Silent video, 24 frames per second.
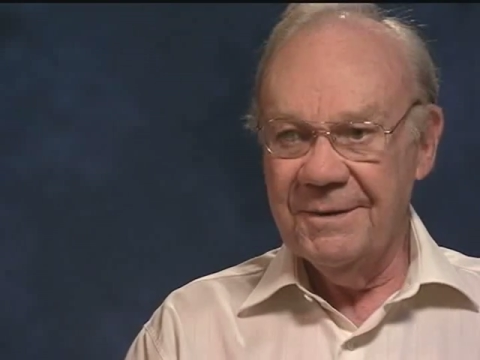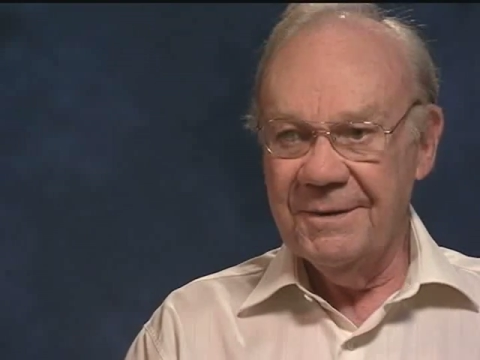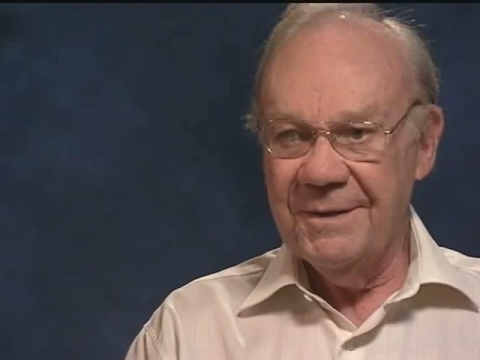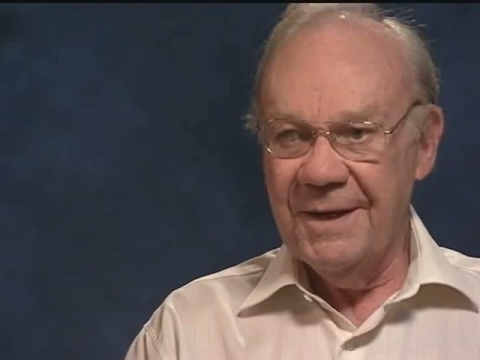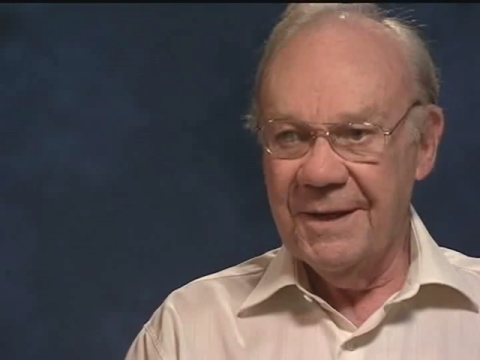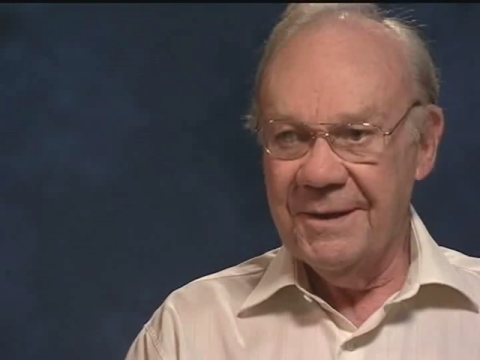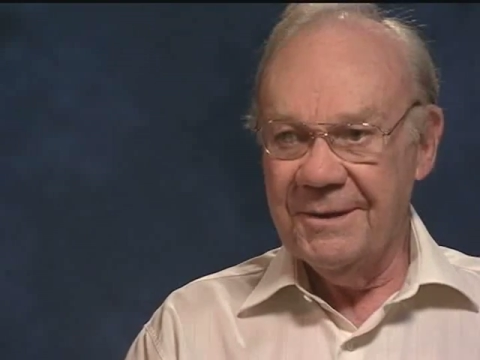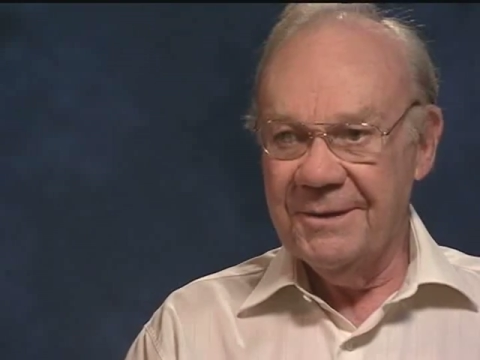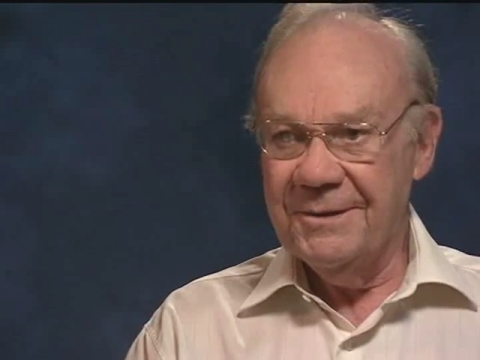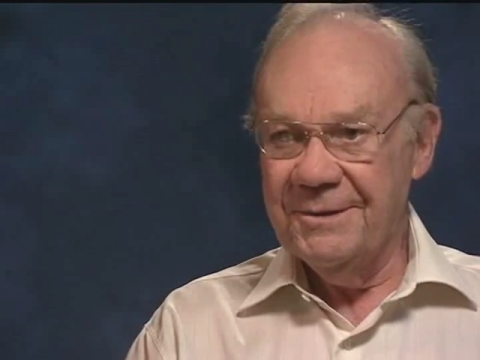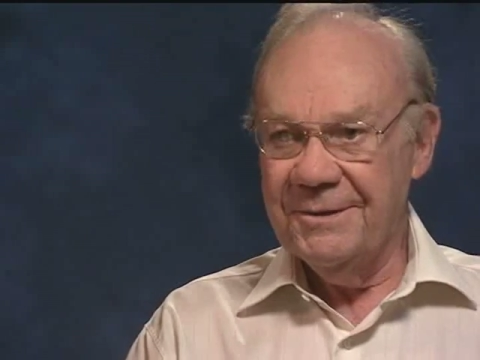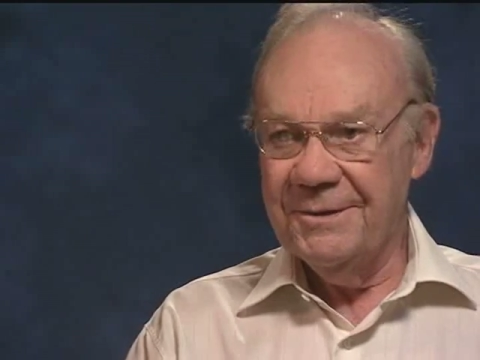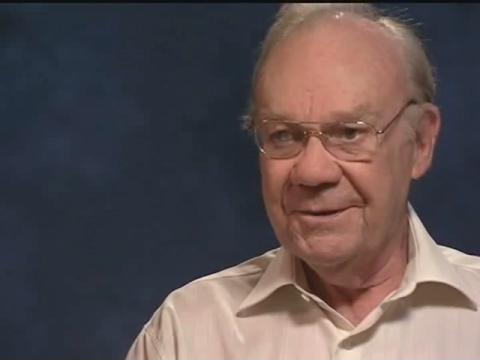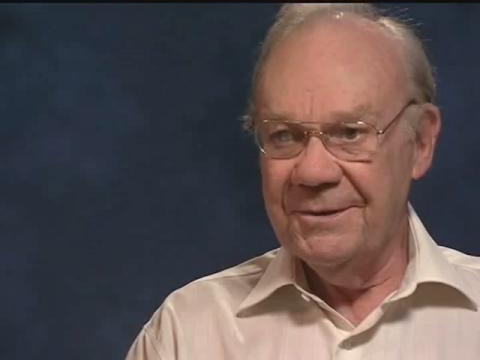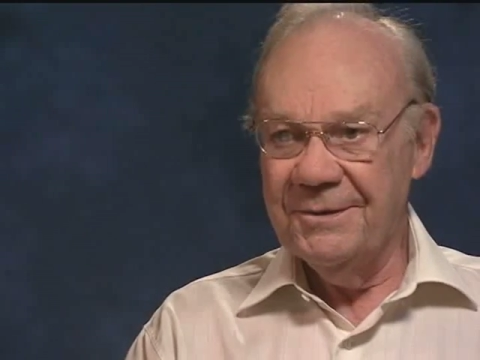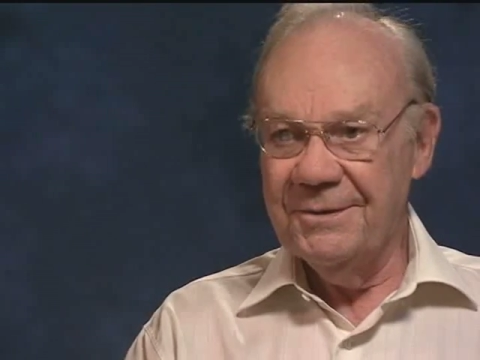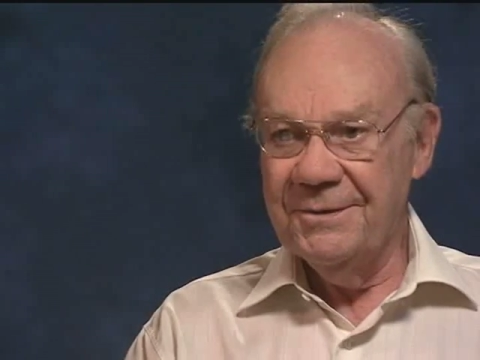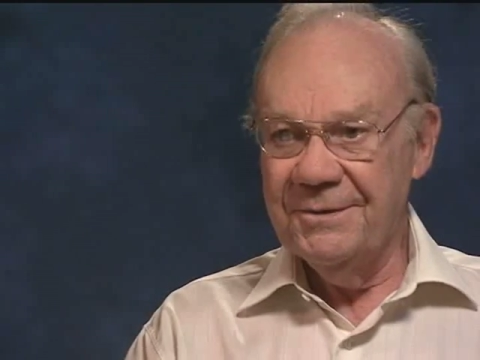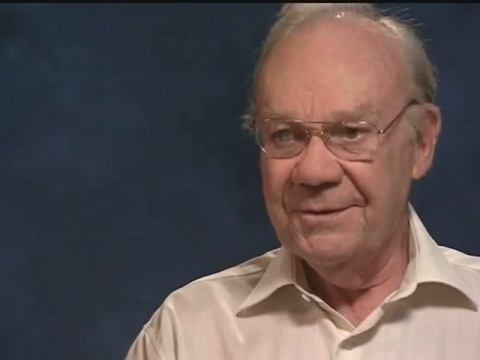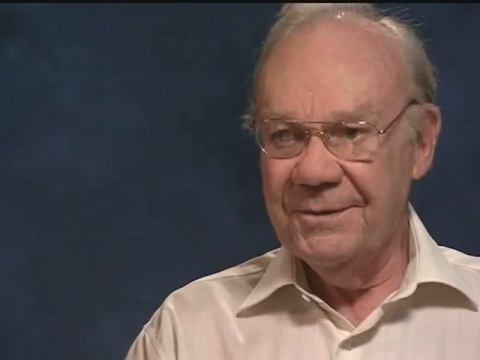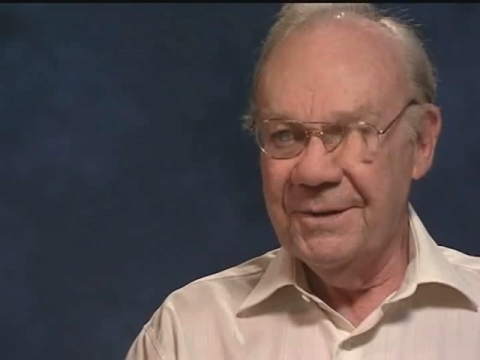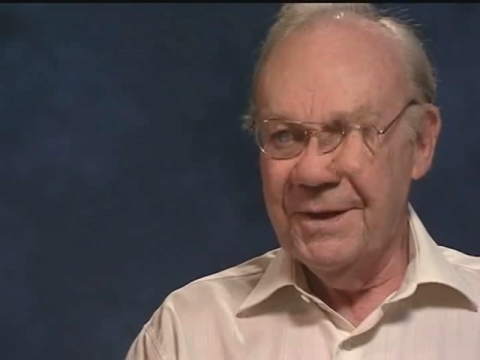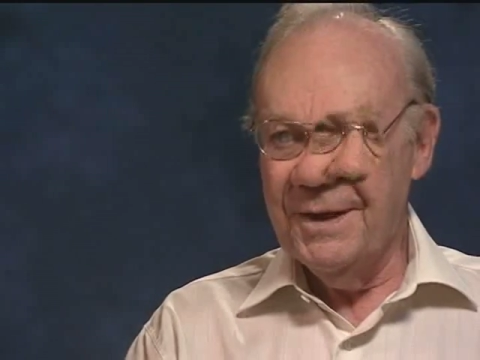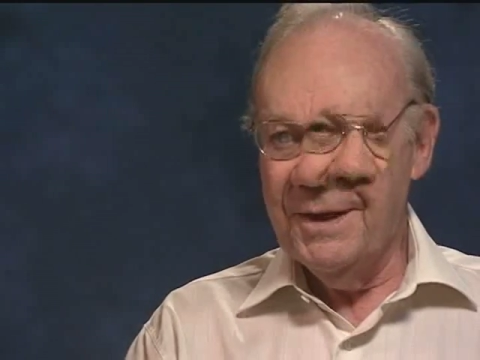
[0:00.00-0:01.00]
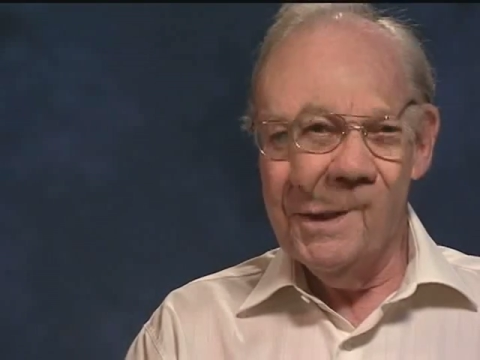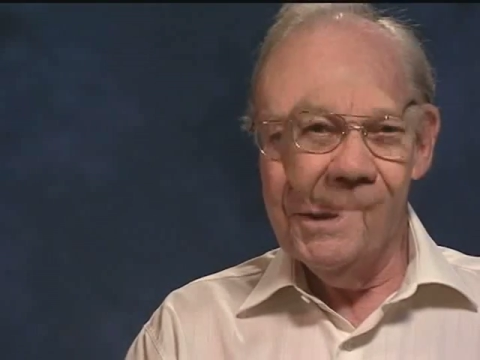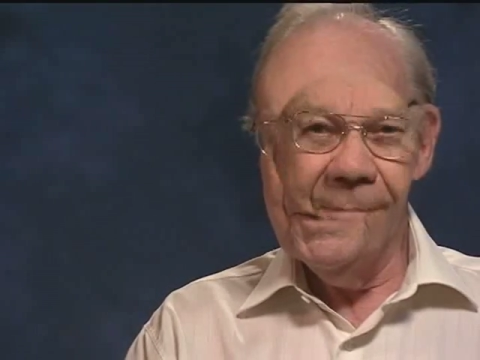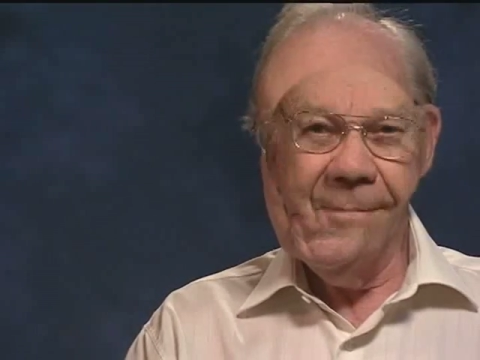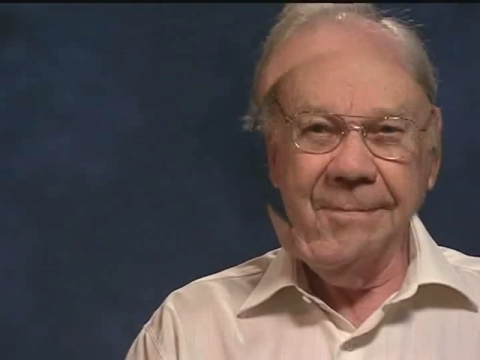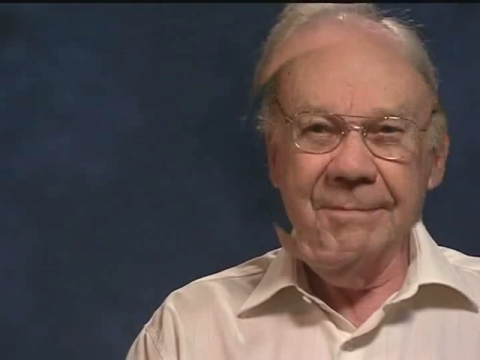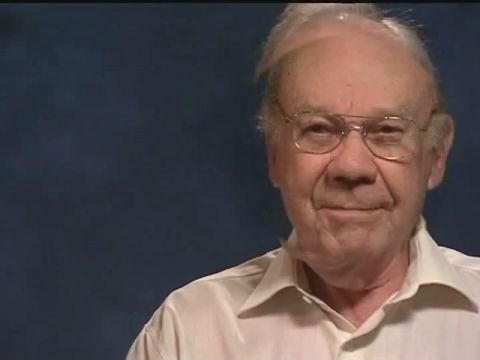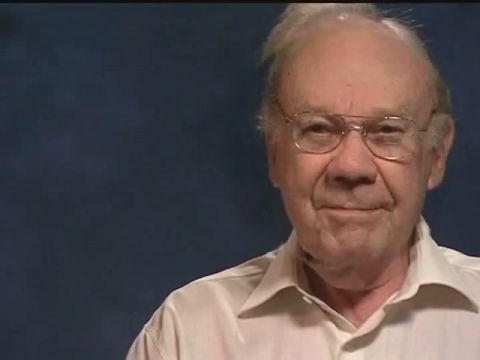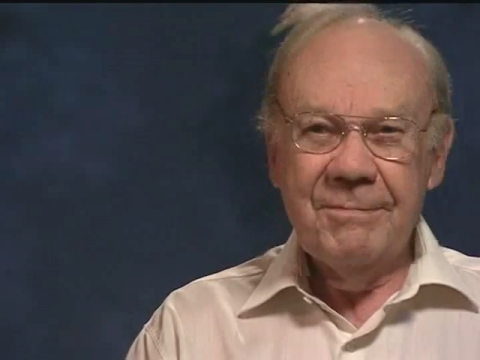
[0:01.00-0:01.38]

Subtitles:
I couldn't do that.